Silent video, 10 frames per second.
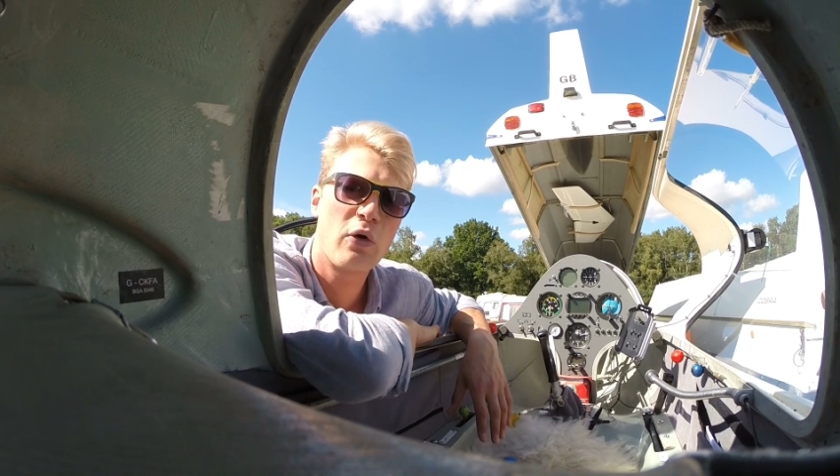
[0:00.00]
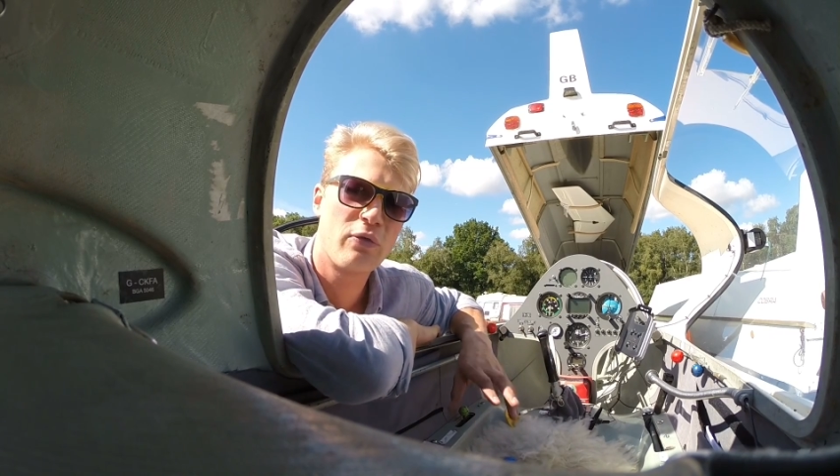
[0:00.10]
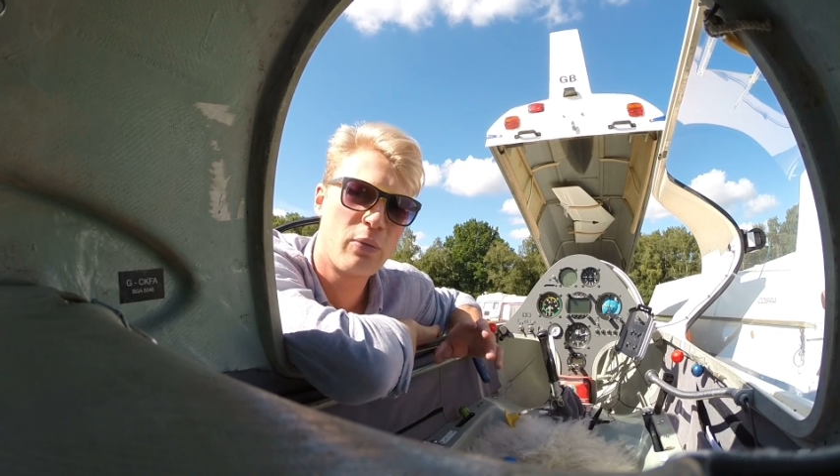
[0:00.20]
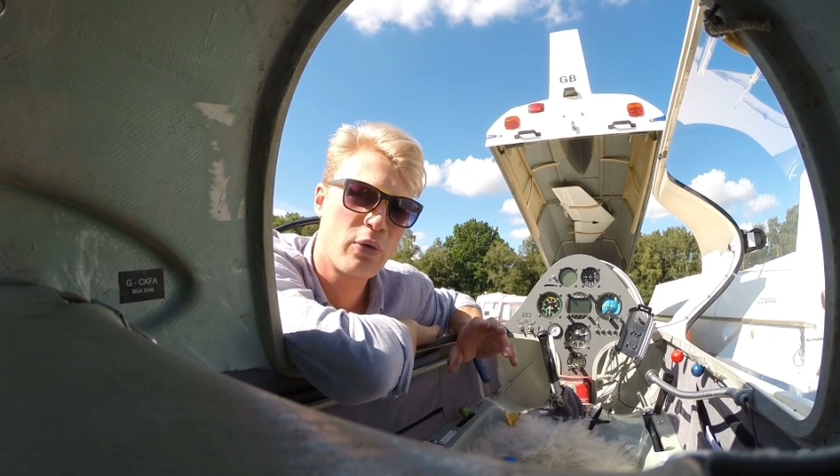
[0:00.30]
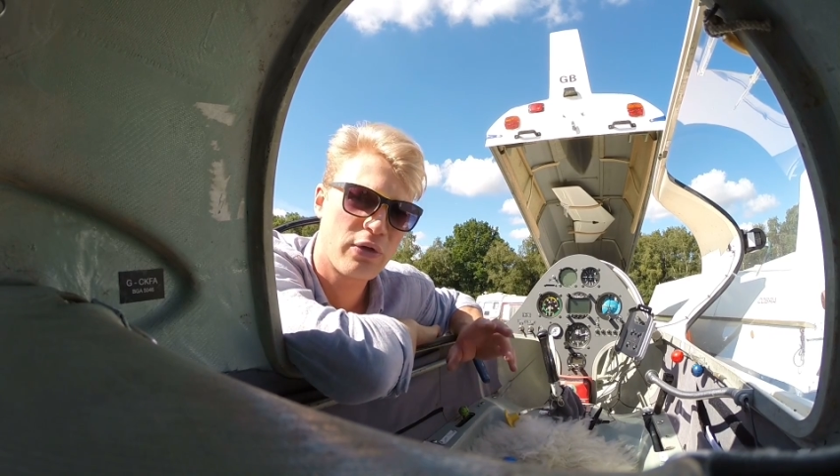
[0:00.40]

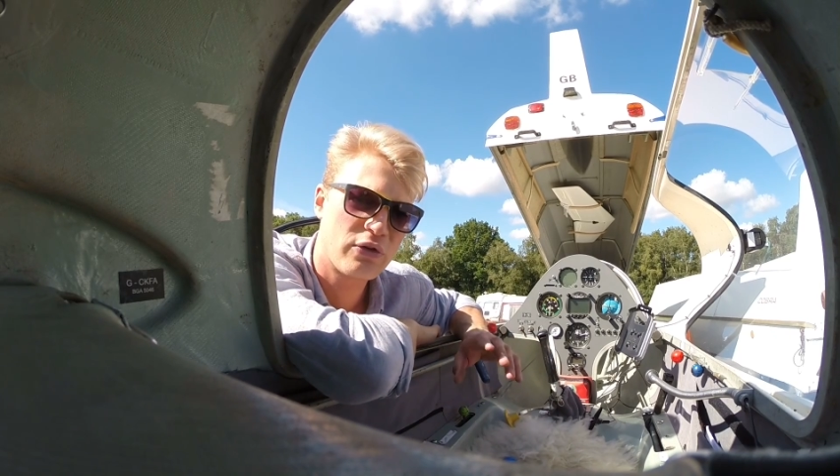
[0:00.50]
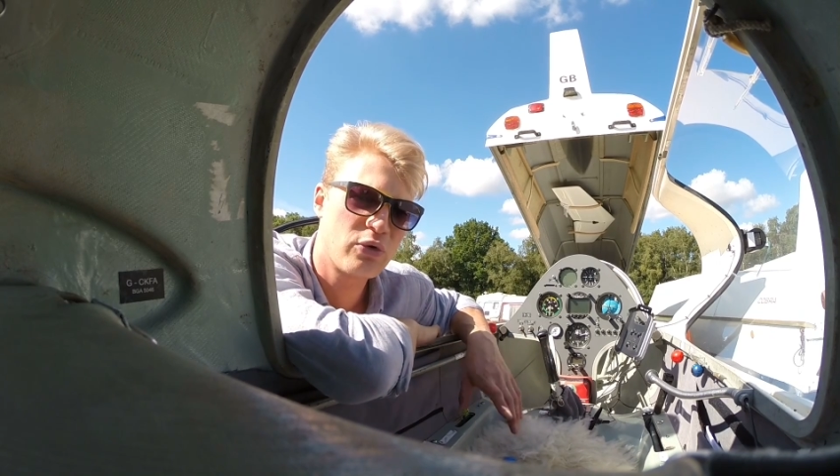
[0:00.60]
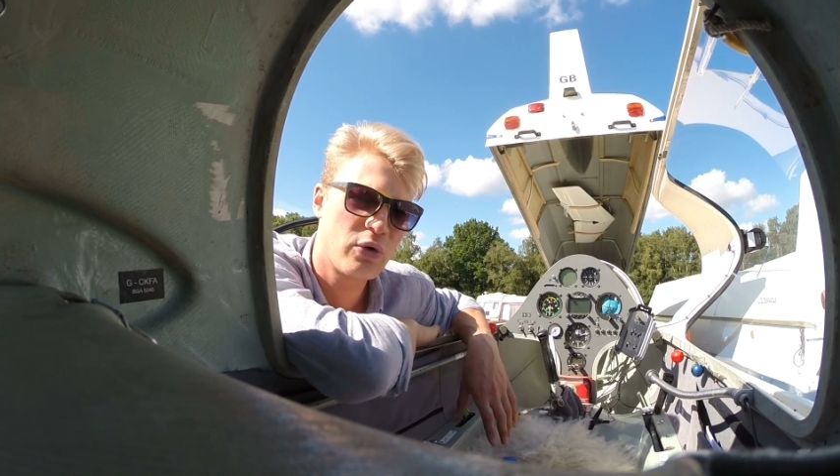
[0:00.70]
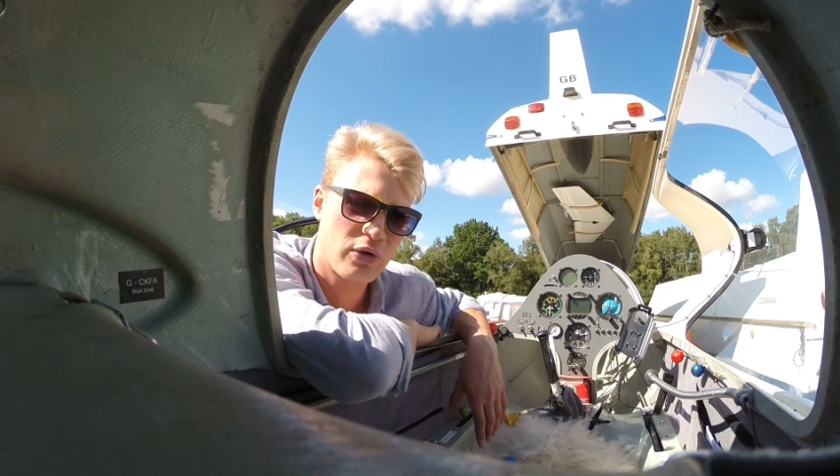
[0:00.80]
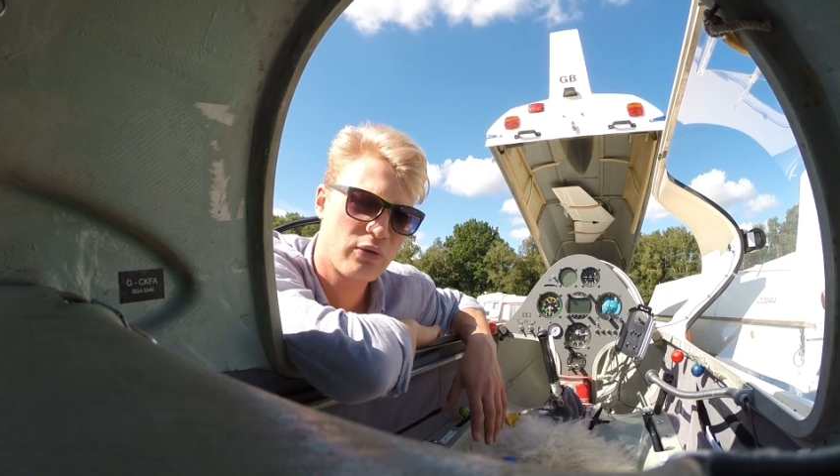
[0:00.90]
of more than
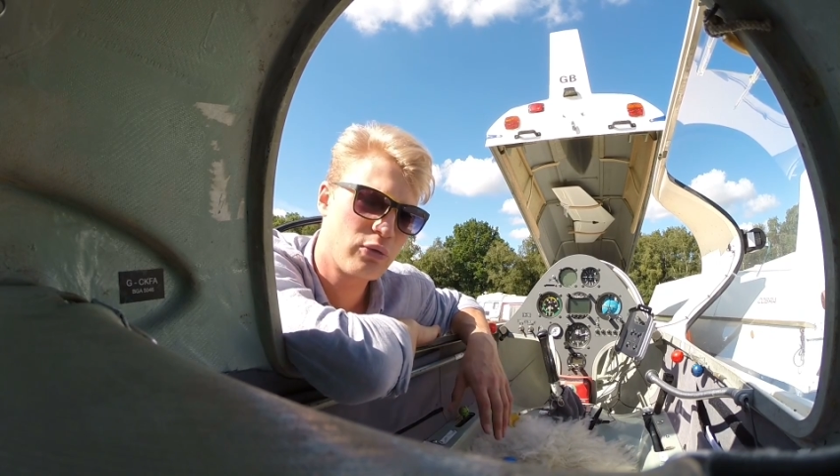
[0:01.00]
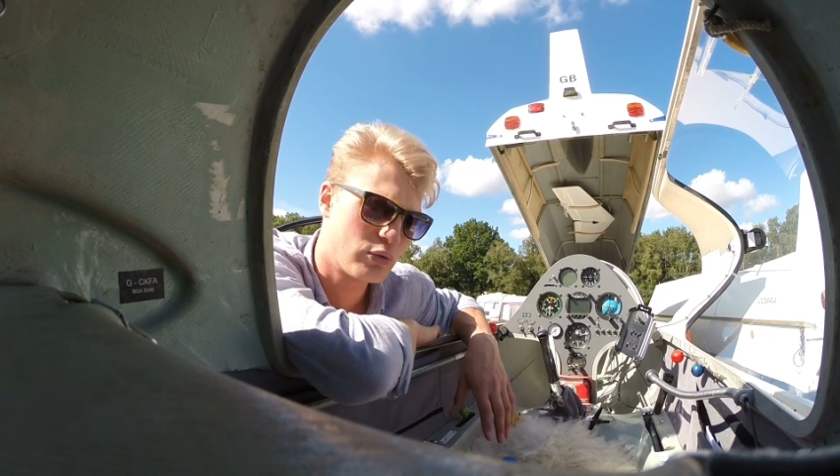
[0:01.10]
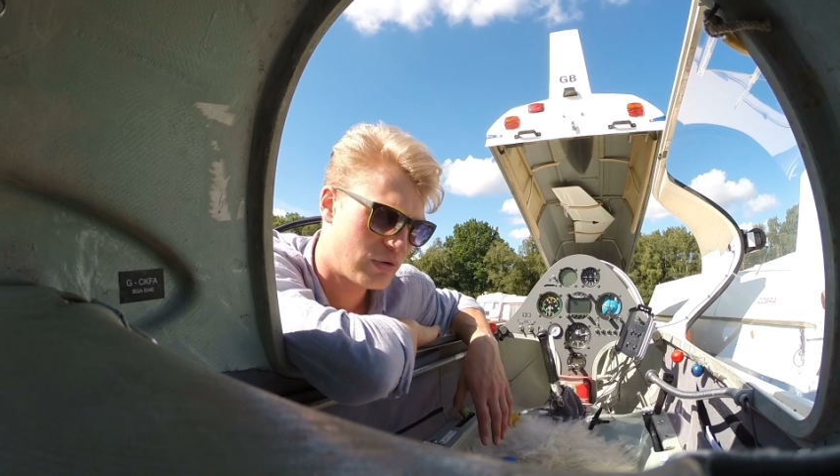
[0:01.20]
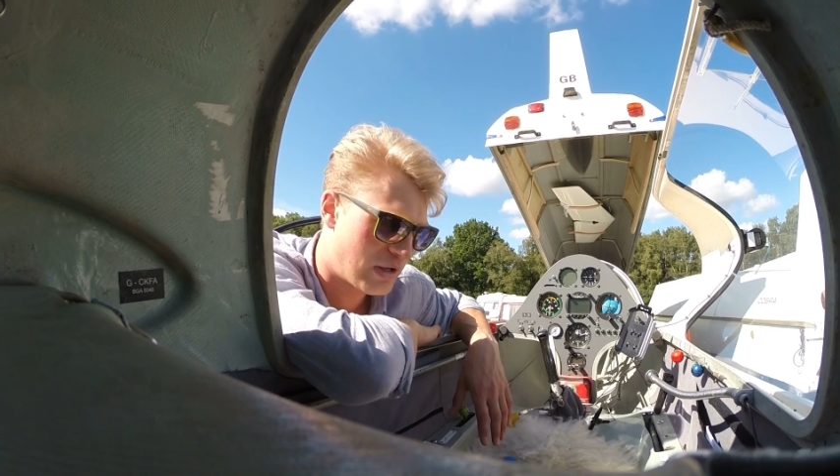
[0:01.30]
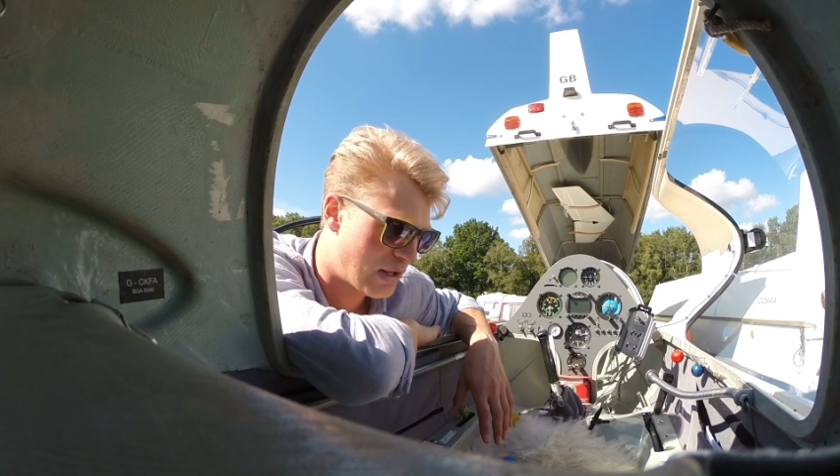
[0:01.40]

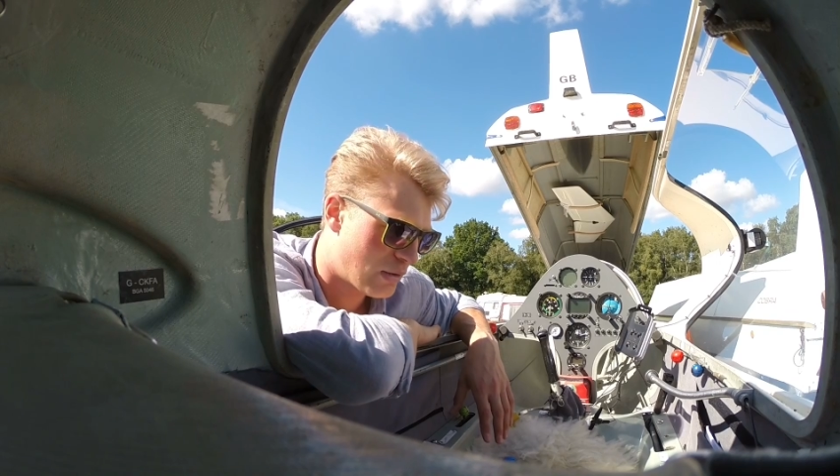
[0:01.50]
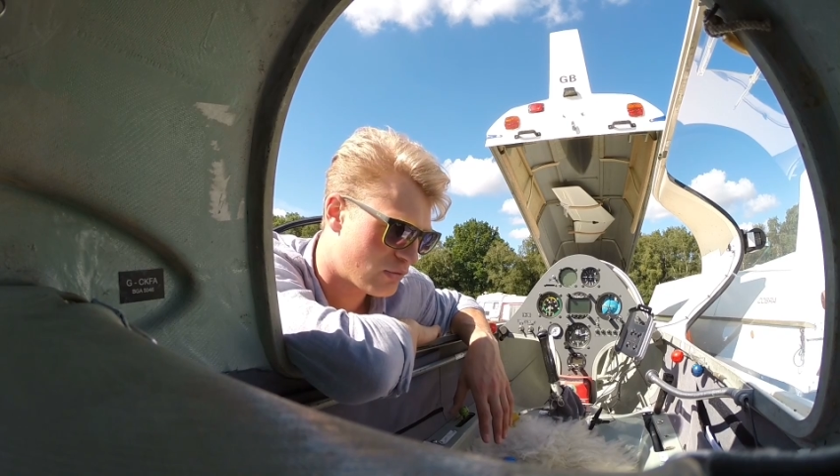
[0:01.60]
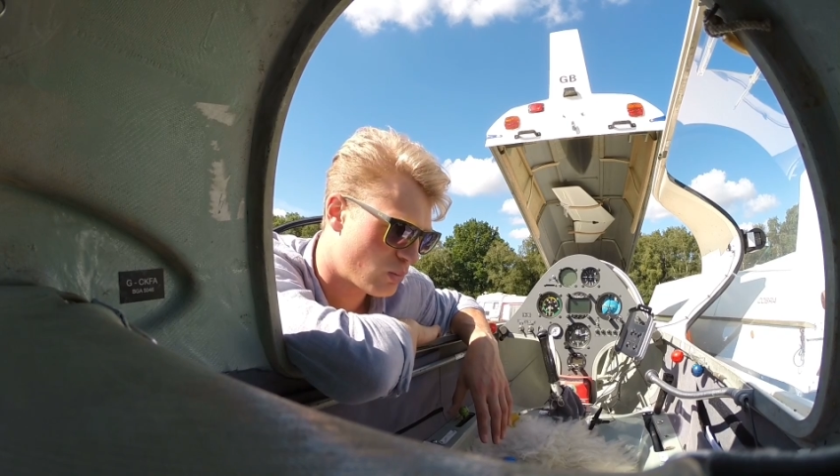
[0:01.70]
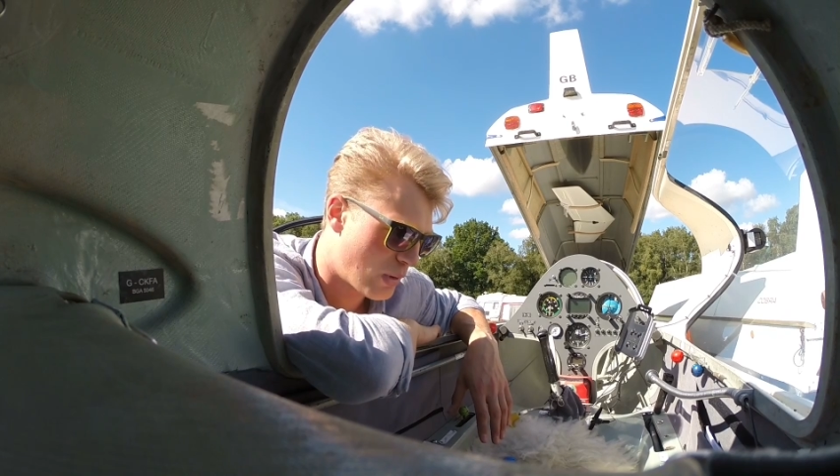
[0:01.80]
240 kilos.